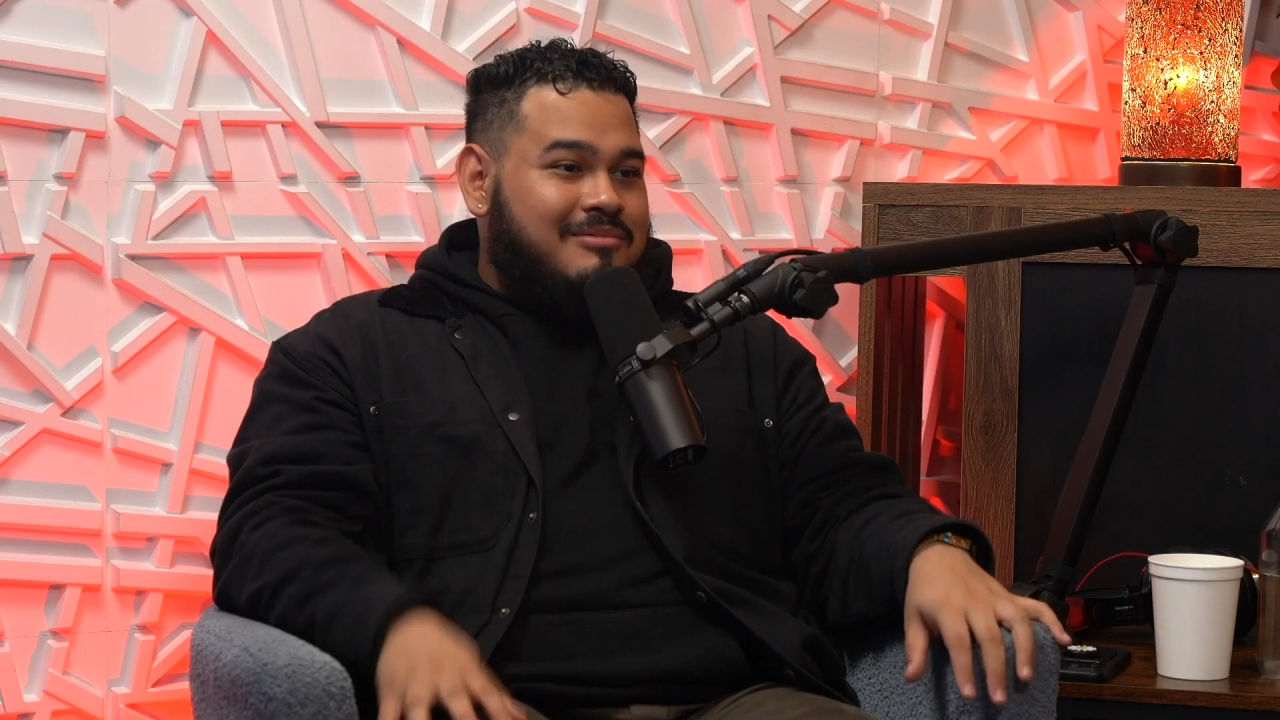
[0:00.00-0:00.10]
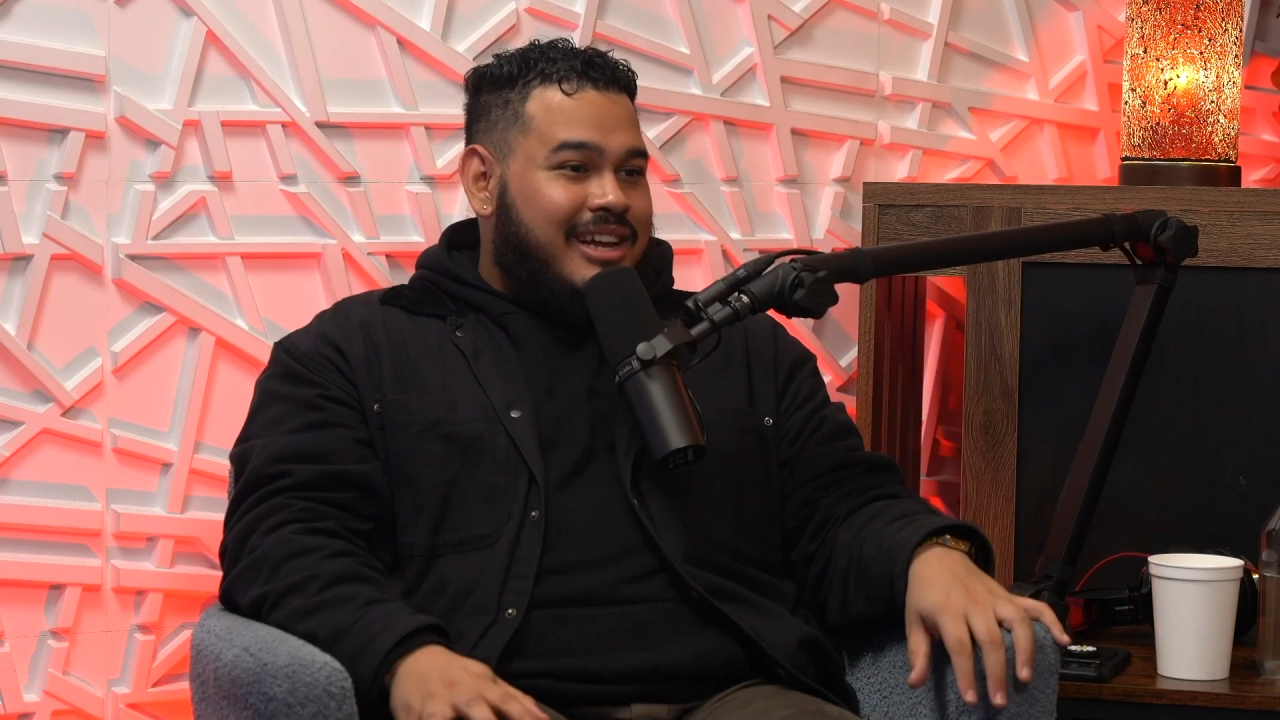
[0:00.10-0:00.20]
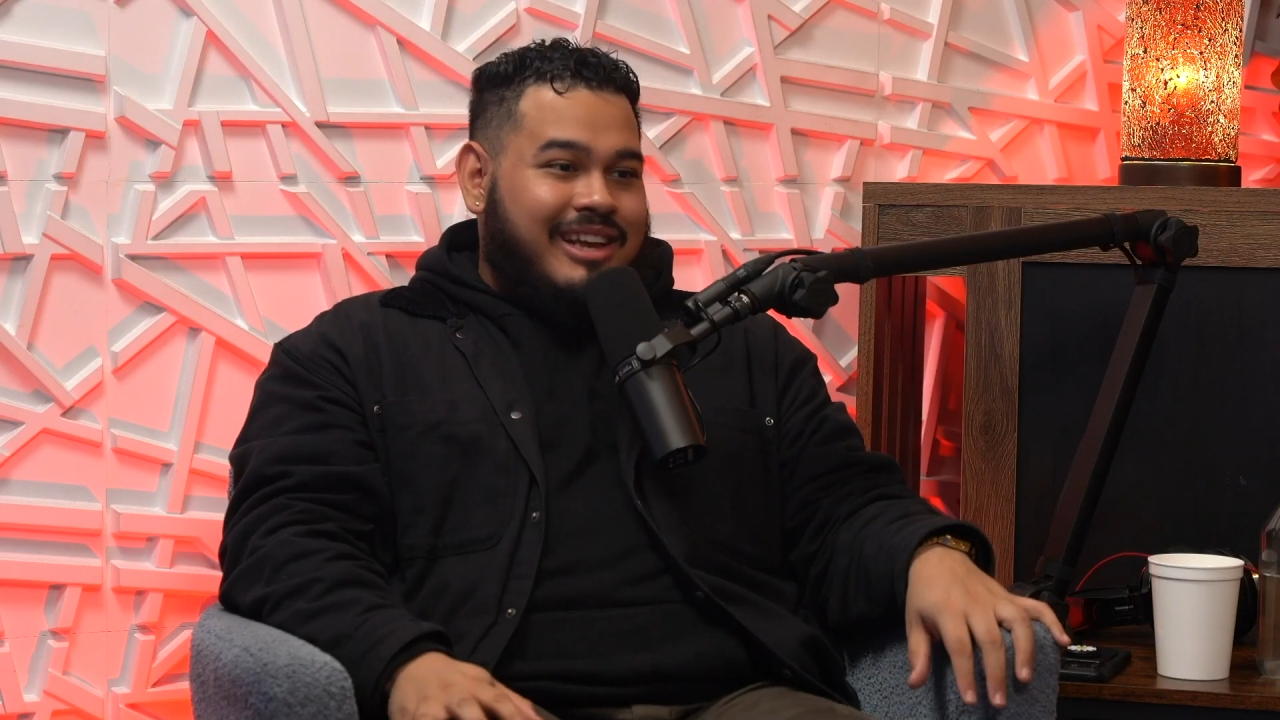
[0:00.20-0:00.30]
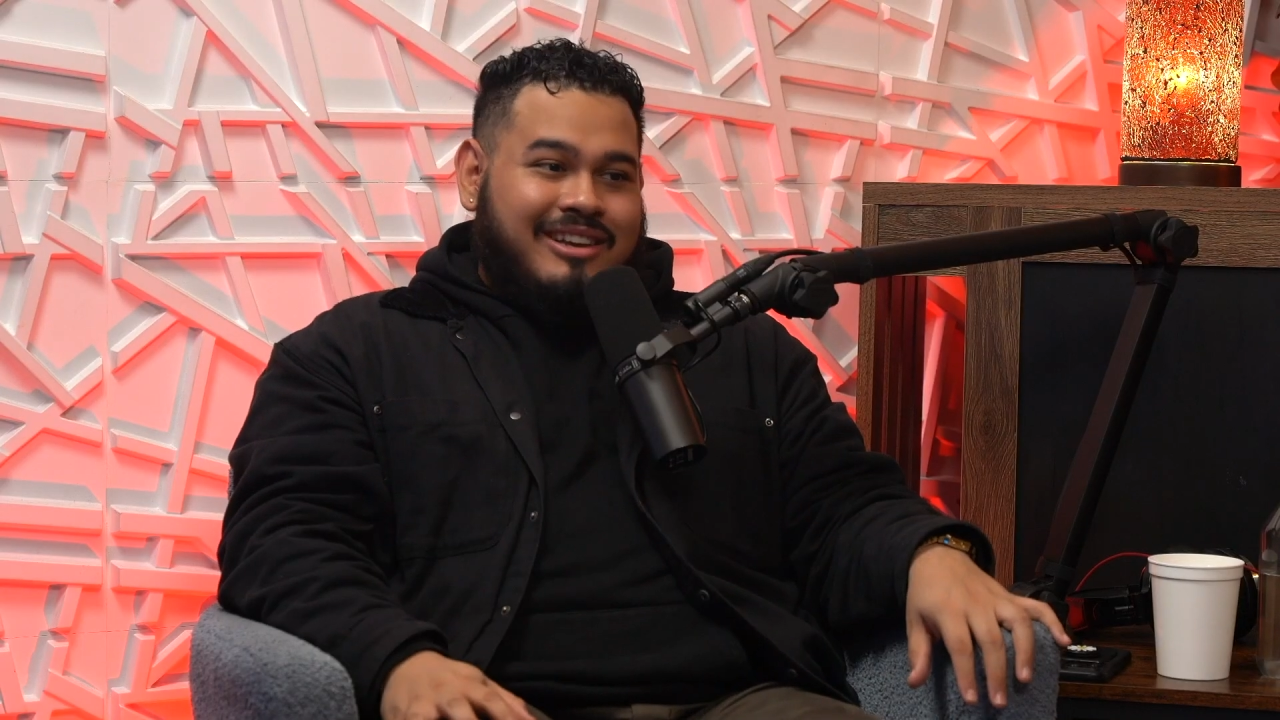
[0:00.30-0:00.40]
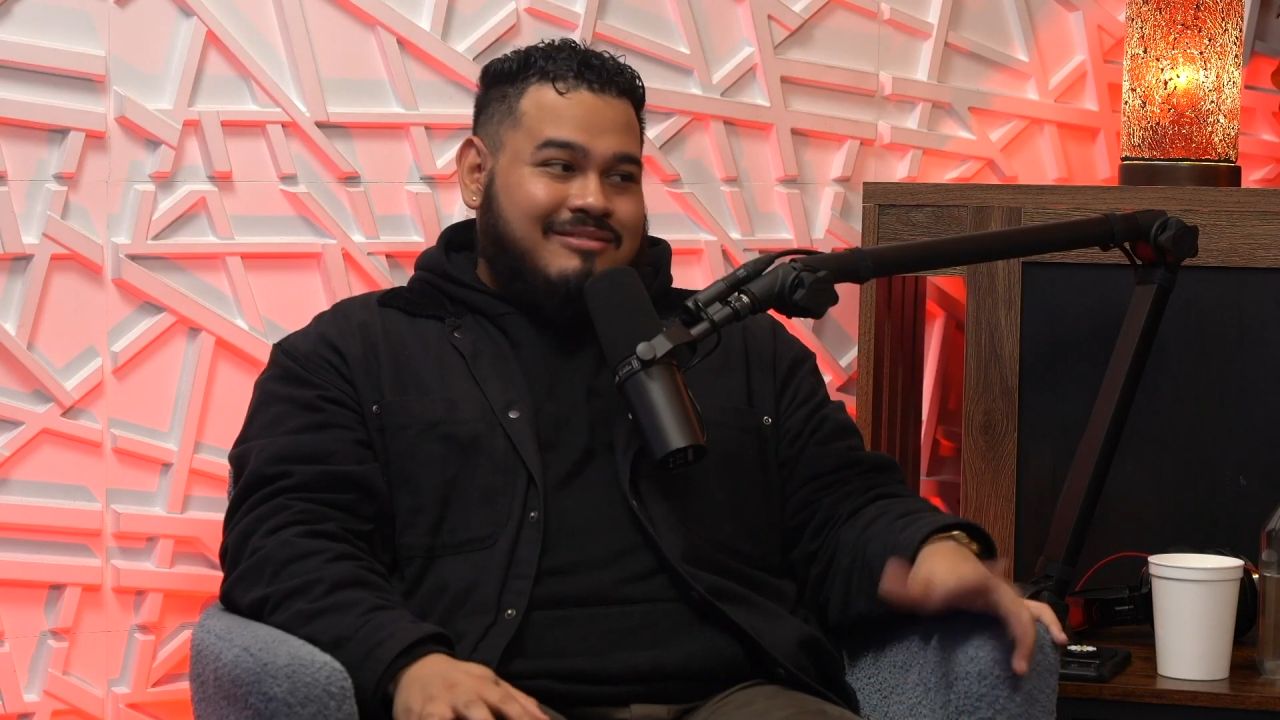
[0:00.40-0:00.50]
up.
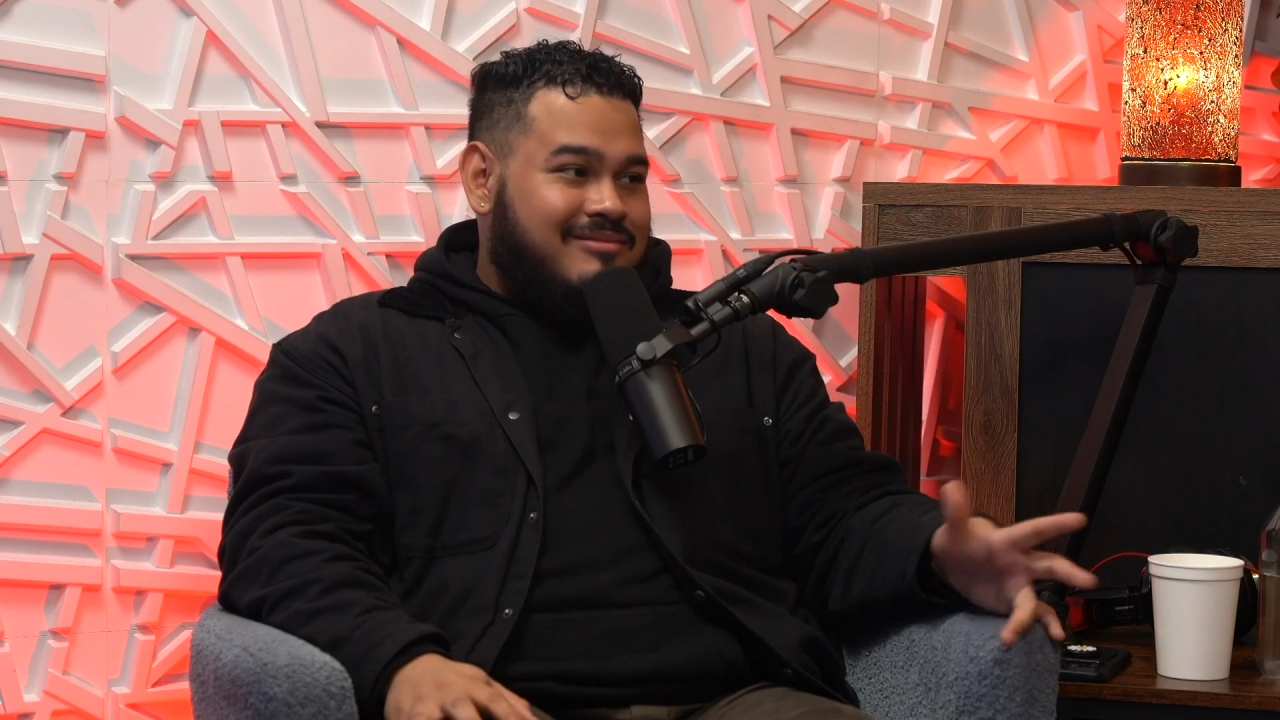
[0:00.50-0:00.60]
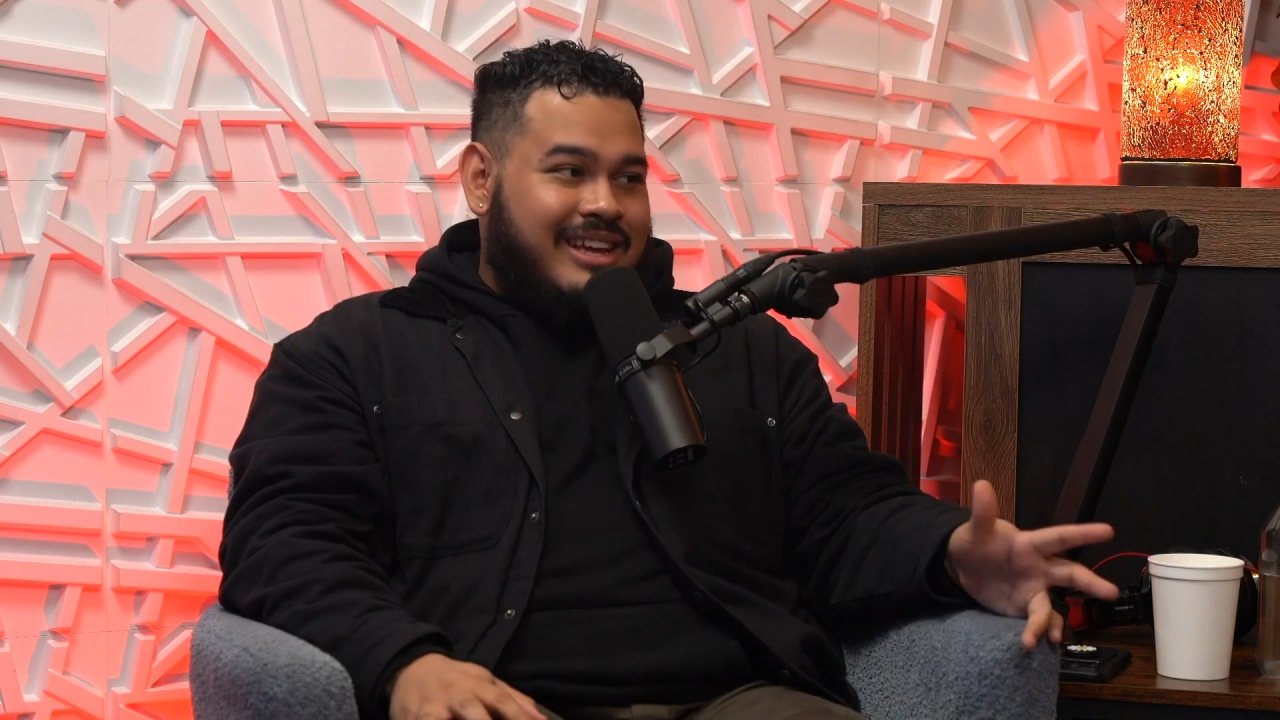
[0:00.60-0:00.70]
Like